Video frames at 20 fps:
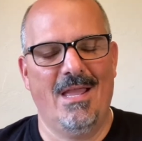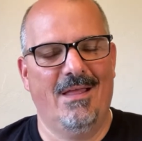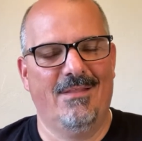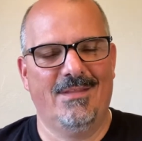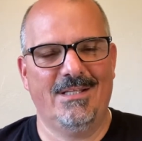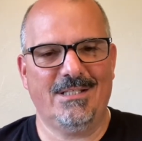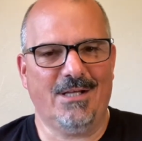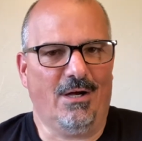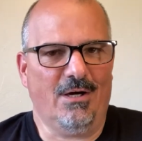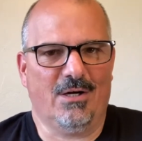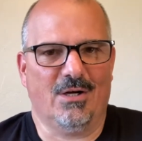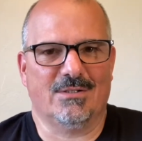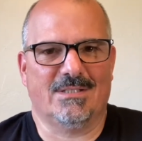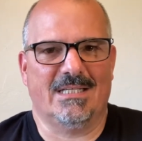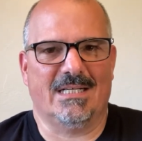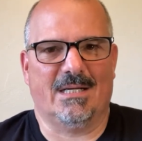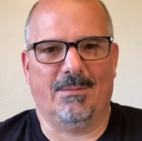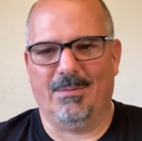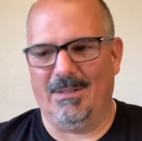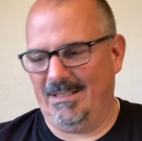This card goes in
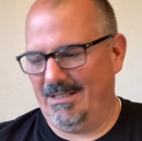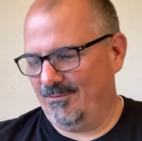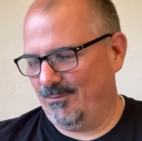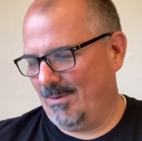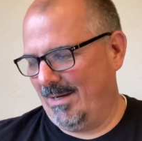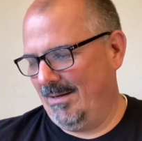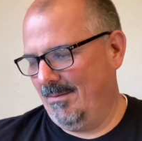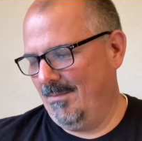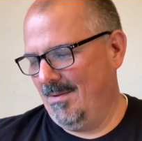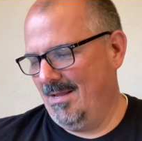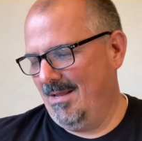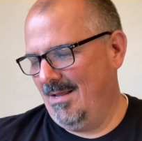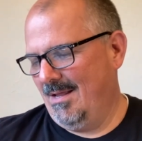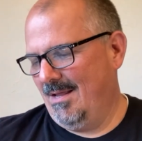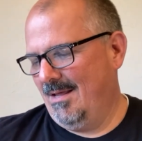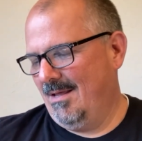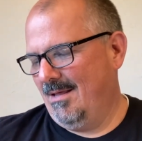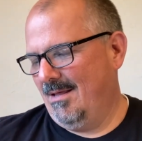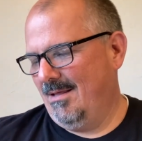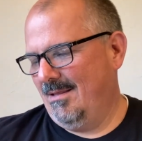a completely different way.
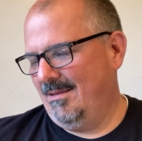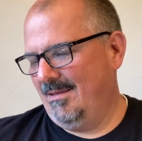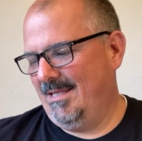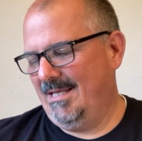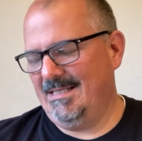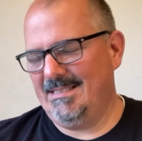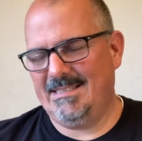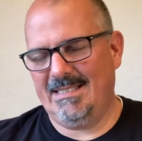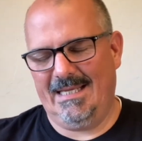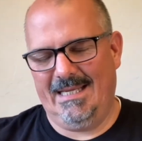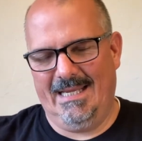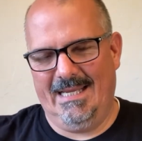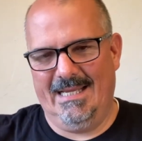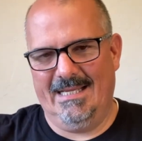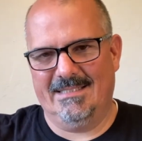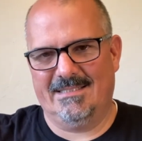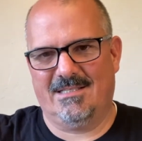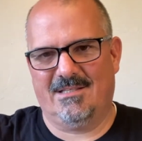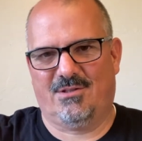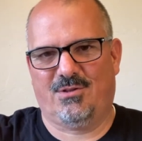This
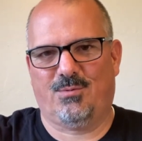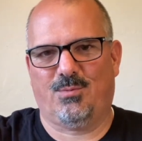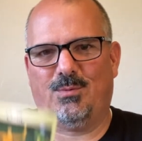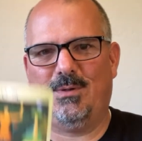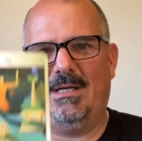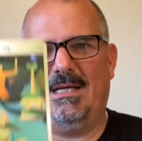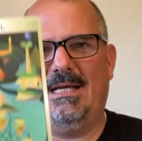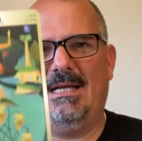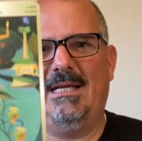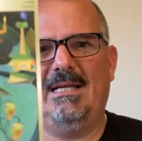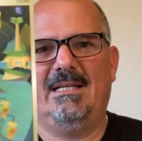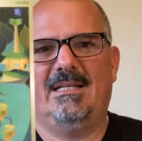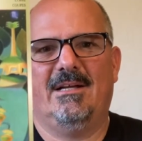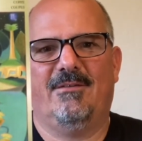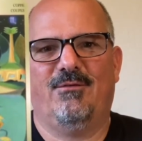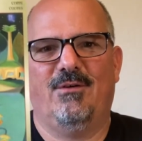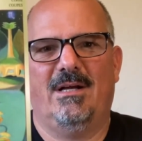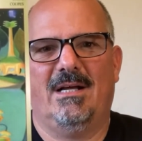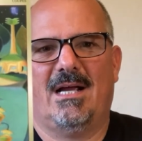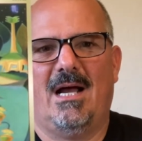is 3
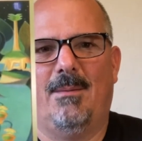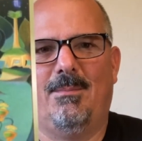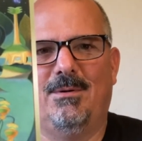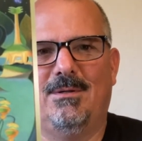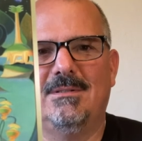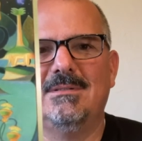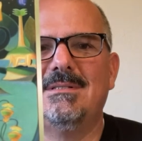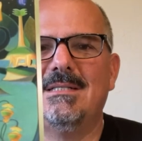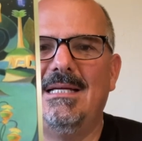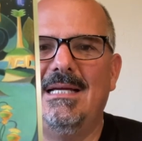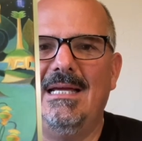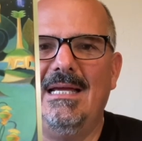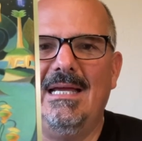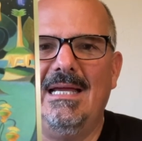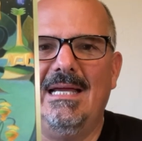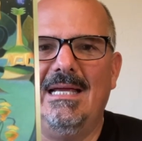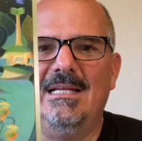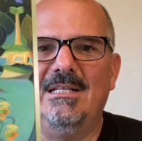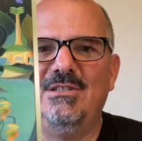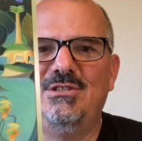different couples
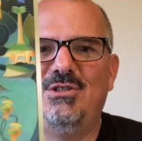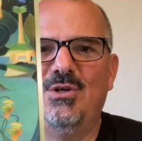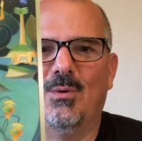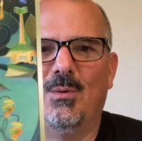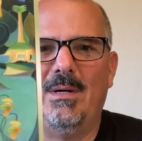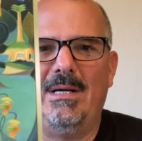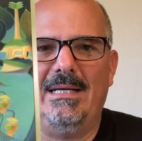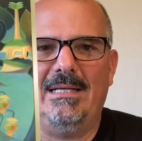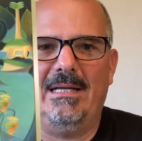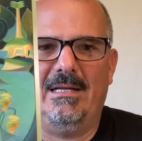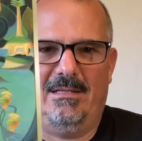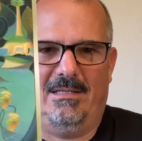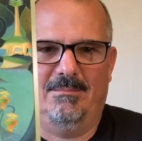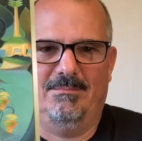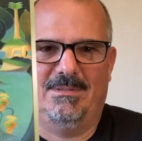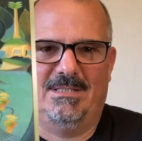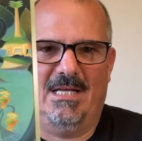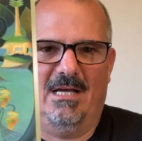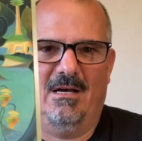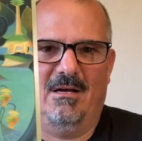enjoying
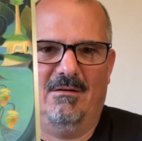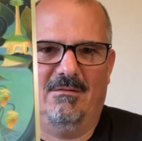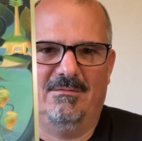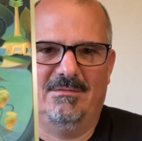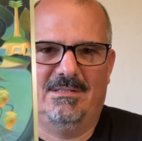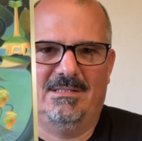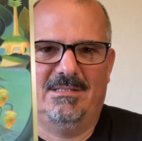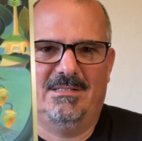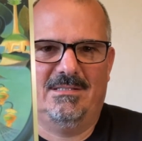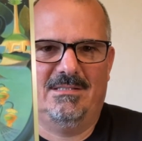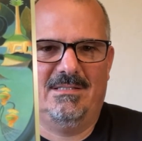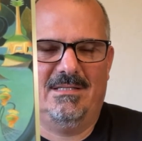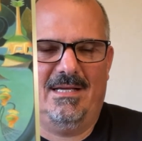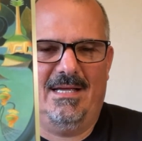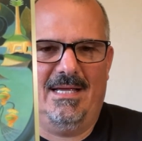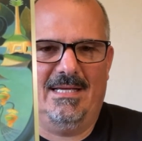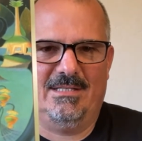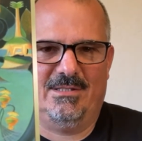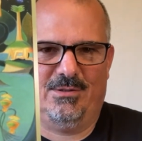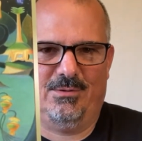themselves
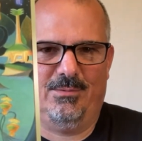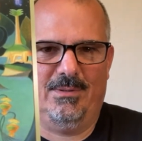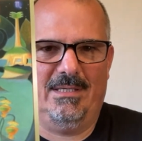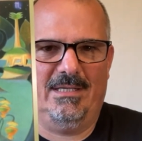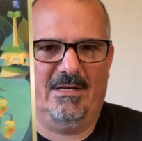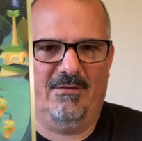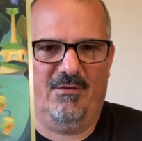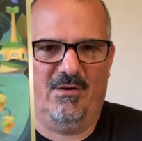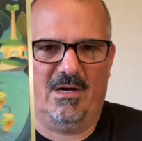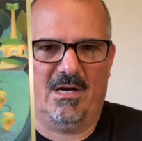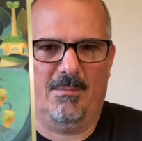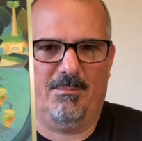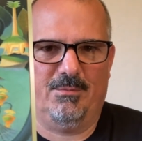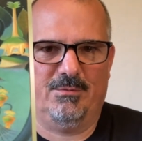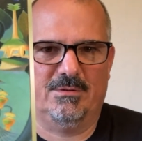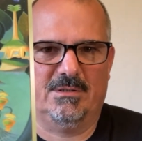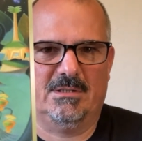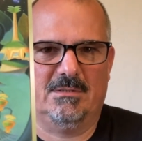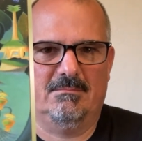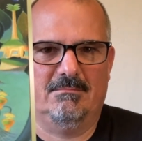as 3 different
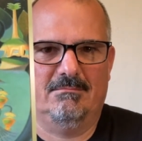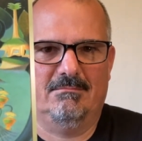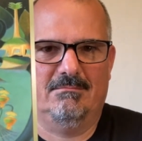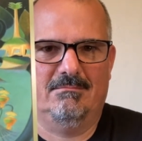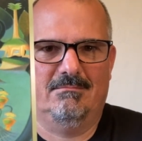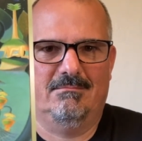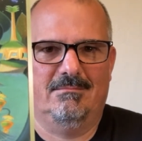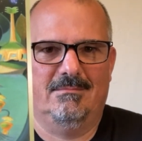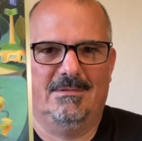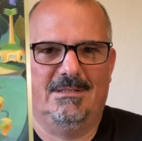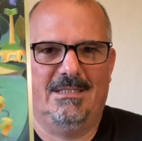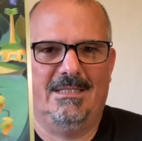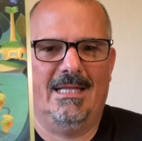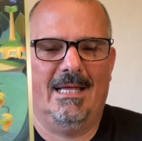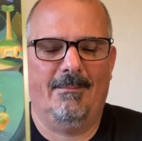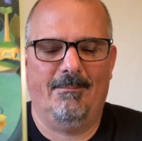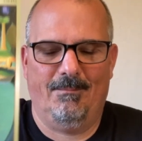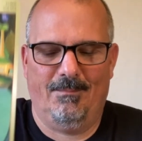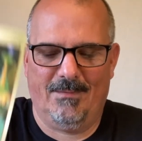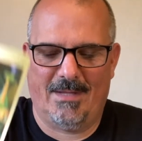couples. See
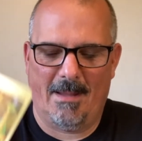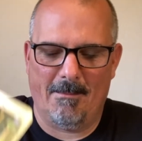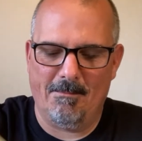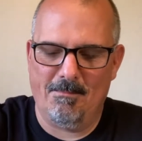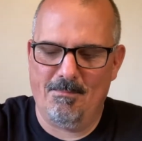that? Okay.